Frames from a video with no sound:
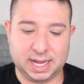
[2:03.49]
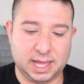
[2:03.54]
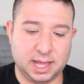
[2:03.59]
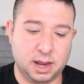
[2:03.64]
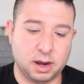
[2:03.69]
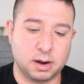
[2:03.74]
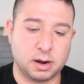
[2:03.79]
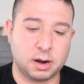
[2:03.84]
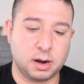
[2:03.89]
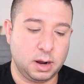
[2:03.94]

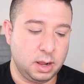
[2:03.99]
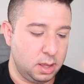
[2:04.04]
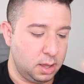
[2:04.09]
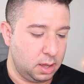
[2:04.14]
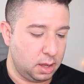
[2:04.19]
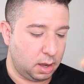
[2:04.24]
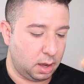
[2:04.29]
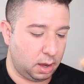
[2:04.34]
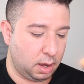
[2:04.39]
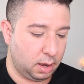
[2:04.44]
here
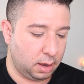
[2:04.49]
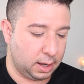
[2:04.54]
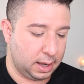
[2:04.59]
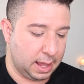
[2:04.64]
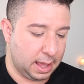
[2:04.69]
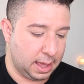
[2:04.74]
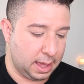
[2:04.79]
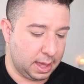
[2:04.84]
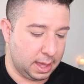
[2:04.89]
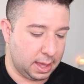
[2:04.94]
on
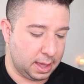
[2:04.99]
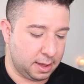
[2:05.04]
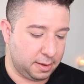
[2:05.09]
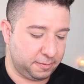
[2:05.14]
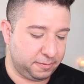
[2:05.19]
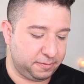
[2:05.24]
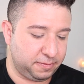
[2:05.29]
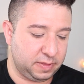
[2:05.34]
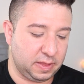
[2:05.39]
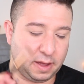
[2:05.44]
a
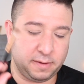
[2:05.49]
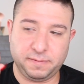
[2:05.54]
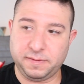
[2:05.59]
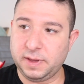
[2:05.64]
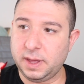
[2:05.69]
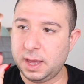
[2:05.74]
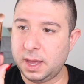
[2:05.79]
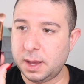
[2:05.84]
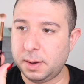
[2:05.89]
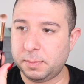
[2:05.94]

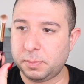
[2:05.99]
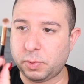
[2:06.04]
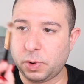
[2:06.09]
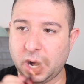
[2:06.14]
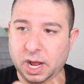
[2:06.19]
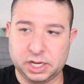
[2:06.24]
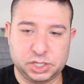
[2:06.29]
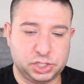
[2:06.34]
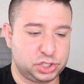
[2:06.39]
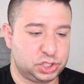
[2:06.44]
fluffy
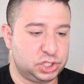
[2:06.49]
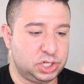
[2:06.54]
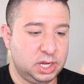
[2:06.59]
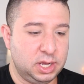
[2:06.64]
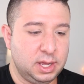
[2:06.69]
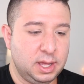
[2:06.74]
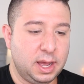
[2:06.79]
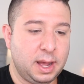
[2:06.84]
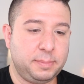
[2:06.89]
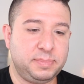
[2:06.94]
brush.
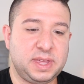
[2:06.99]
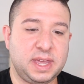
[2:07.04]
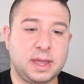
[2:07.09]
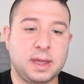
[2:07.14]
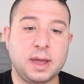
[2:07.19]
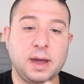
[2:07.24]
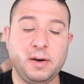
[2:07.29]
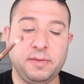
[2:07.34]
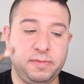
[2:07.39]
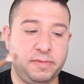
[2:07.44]
I'm
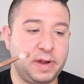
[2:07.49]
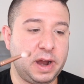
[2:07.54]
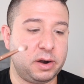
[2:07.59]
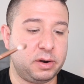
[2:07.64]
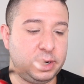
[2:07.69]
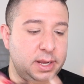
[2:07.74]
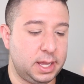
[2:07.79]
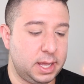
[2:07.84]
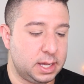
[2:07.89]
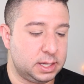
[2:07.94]
taking a
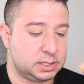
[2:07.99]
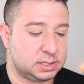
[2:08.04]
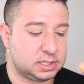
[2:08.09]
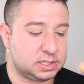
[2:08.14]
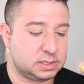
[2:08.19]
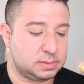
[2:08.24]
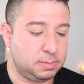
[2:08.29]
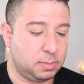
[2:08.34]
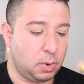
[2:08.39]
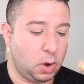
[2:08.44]
very
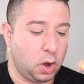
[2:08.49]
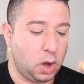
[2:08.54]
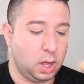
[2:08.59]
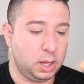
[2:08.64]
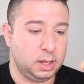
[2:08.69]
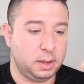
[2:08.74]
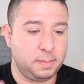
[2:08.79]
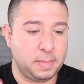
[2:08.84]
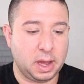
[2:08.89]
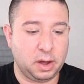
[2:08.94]

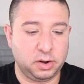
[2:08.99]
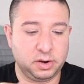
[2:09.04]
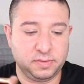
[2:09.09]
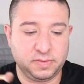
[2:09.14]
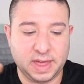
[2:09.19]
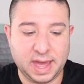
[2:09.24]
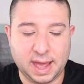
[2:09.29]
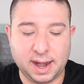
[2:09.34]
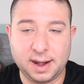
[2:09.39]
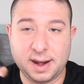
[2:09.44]
small amount of
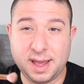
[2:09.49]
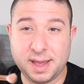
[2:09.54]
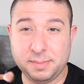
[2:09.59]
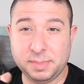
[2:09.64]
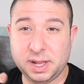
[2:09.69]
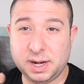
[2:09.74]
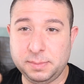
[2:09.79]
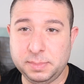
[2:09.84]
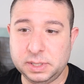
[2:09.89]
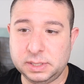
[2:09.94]
that, and I am
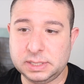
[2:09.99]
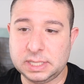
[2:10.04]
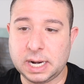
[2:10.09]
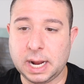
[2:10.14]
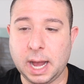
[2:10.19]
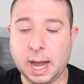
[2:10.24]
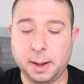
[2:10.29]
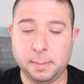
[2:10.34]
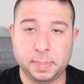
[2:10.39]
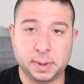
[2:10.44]
going to build it
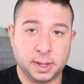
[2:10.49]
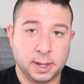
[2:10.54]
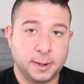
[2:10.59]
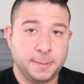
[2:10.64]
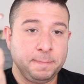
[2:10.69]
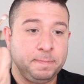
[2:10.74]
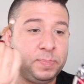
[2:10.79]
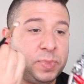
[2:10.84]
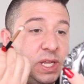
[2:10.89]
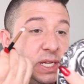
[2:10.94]
up.
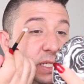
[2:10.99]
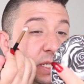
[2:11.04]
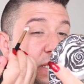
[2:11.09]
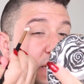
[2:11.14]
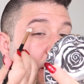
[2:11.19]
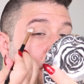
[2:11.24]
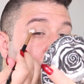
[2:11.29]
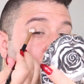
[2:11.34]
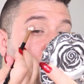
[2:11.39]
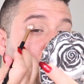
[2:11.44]
This is
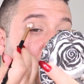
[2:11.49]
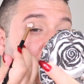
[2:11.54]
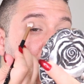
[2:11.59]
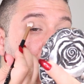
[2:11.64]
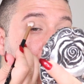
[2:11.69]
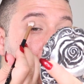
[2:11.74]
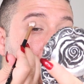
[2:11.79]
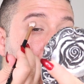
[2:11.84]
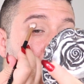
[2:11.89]
a pretty